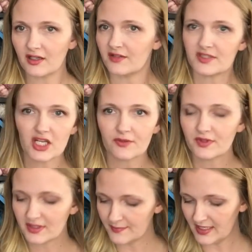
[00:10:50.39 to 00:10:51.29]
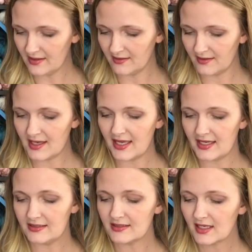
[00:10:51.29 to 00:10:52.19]
I've checked with the mill,
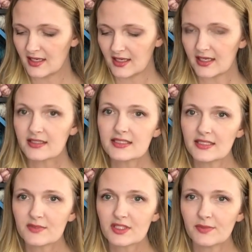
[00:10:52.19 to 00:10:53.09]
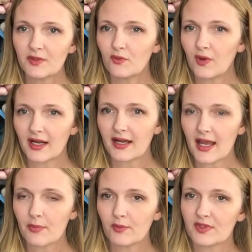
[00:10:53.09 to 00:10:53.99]
and it seems to be what had
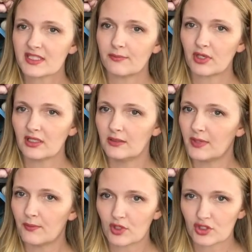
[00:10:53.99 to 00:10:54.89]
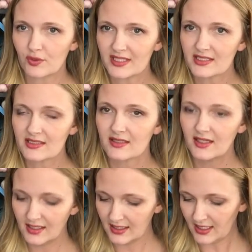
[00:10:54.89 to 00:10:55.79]
happened was they put a little bit more twist
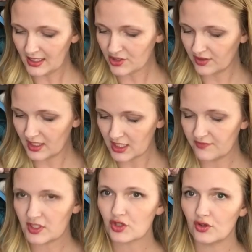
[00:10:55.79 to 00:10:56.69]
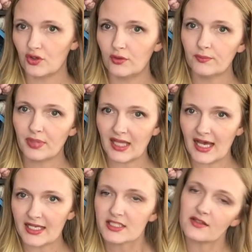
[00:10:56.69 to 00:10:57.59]
into the individual
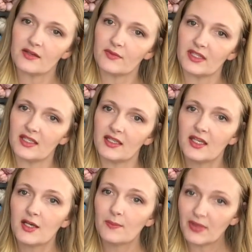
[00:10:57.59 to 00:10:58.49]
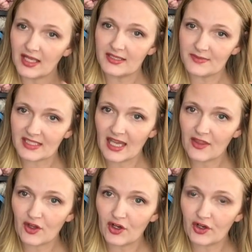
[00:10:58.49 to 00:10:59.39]
plies, so then when they plied them
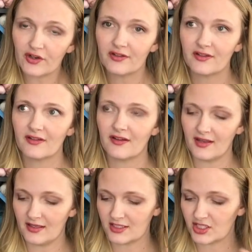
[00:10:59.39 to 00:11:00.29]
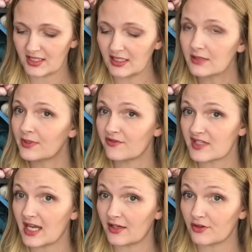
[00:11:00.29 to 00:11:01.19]
together, it's just a little bit of a
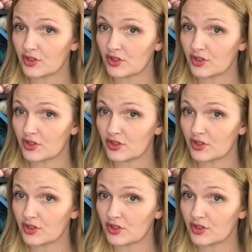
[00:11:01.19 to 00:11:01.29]
tighter